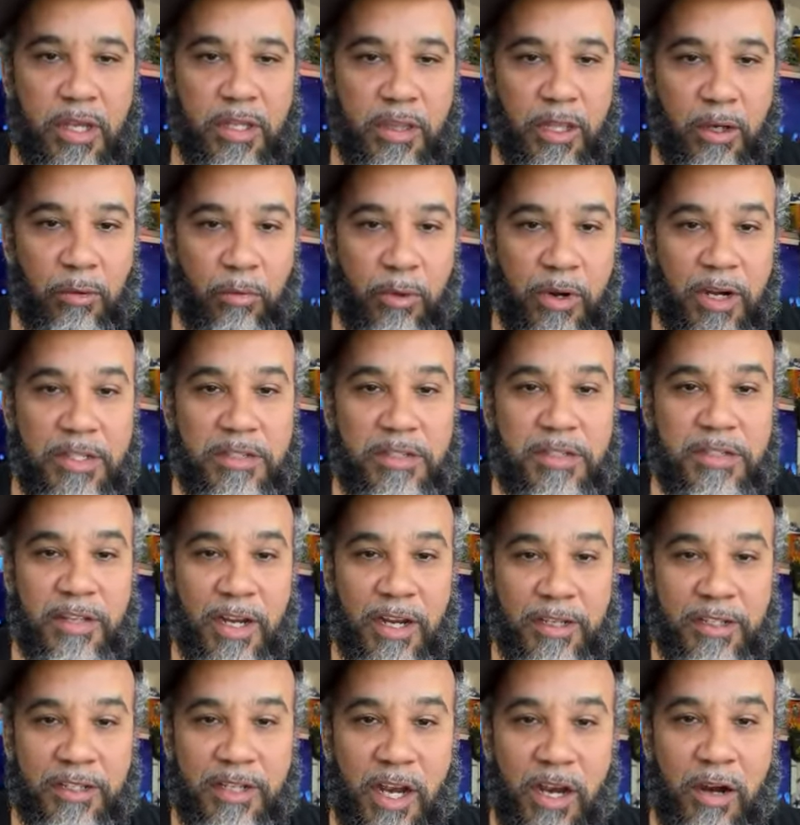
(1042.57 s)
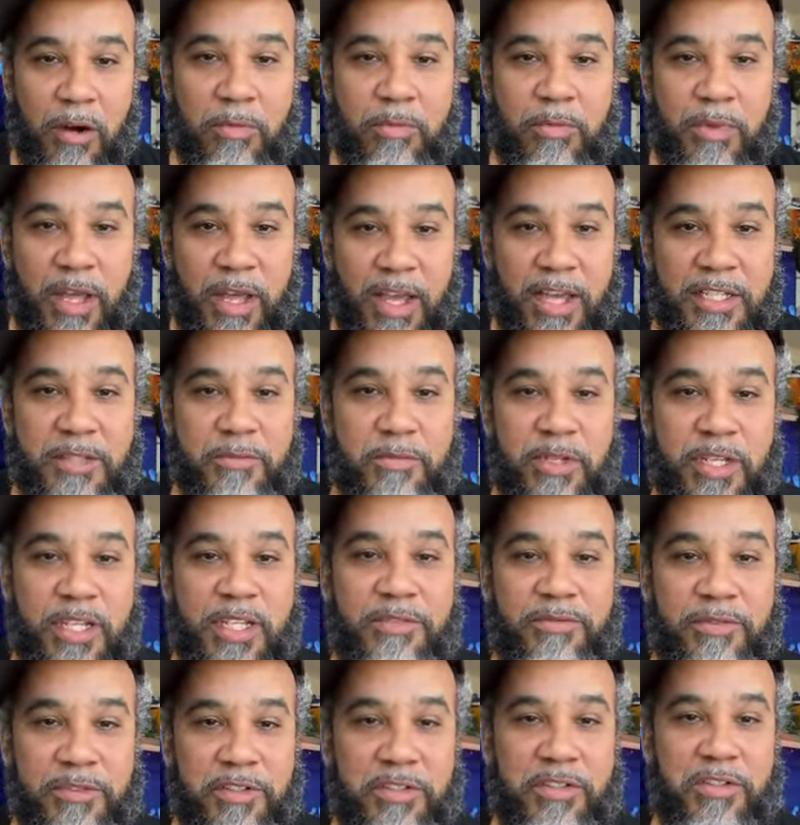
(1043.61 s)
the Rizzles are dope
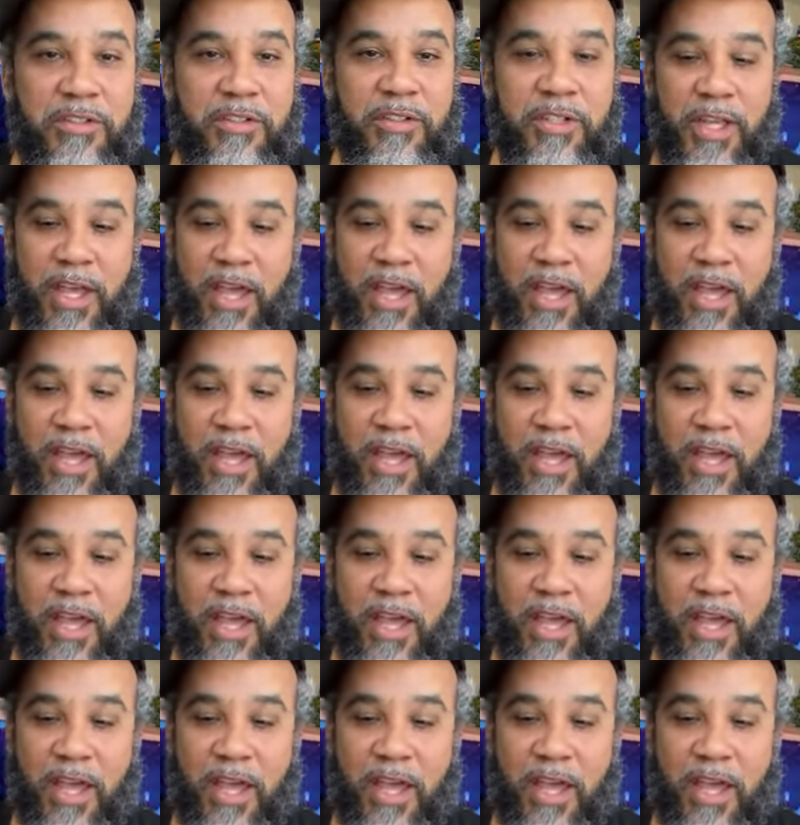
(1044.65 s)
SBs for sure.